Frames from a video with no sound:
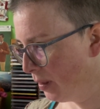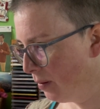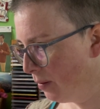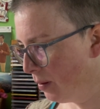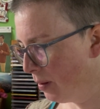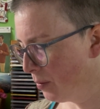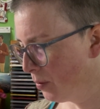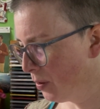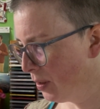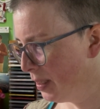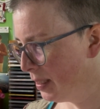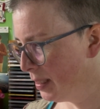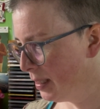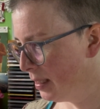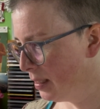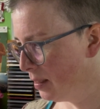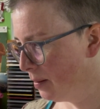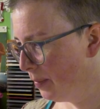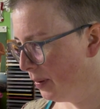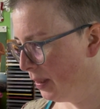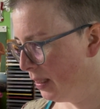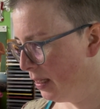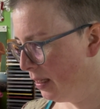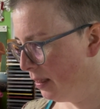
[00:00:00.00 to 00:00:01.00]
I was going to say
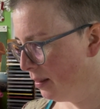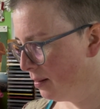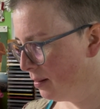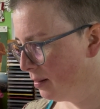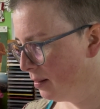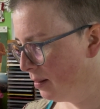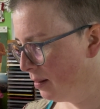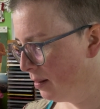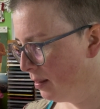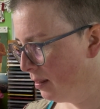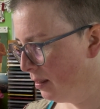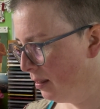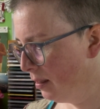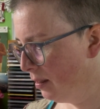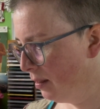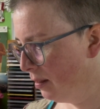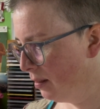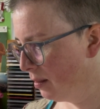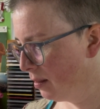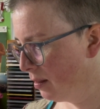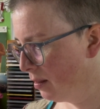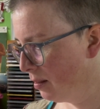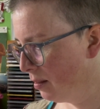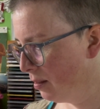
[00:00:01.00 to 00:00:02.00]
something else in
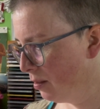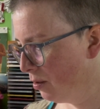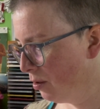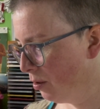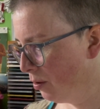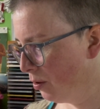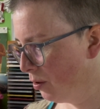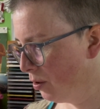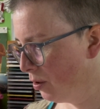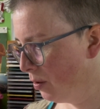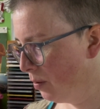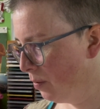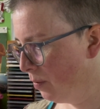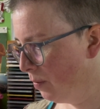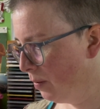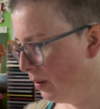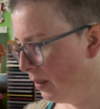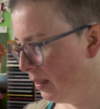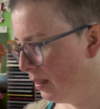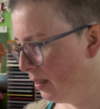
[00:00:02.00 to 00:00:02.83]
conjunction with